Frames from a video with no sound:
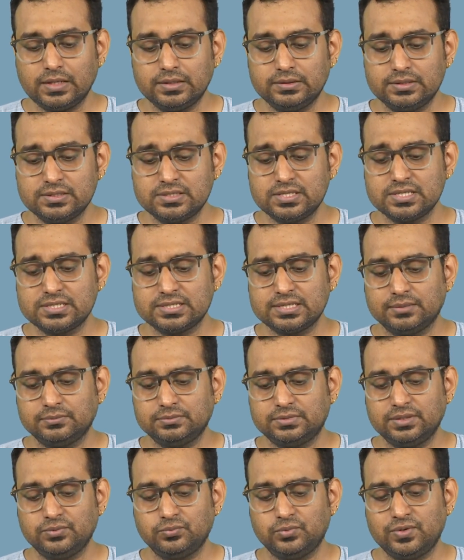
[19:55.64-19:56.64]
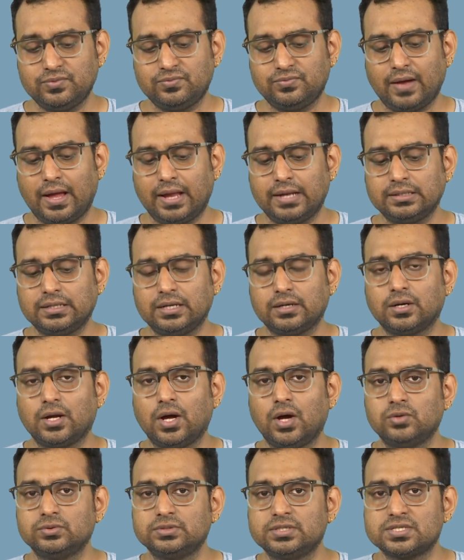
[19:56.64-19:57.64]
this is something we find that
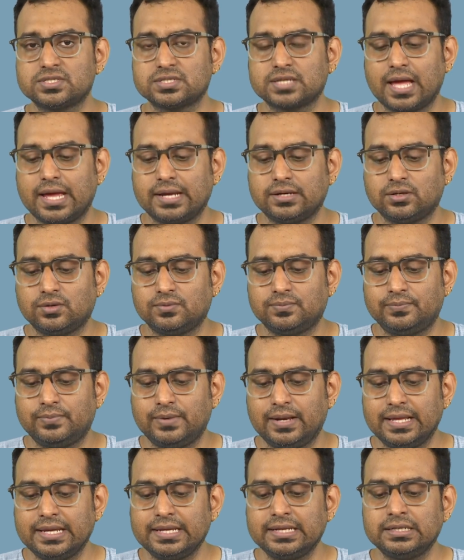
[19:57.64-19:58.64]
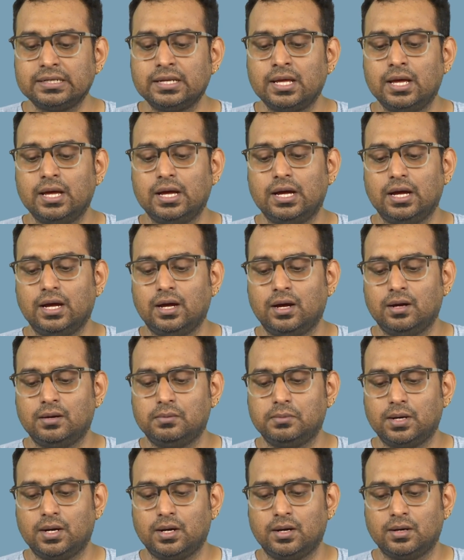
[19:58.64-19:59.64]
how this kind of plain uh,
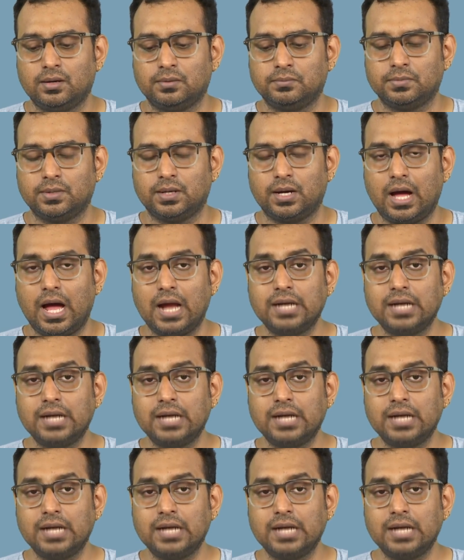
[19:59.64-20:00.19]
um,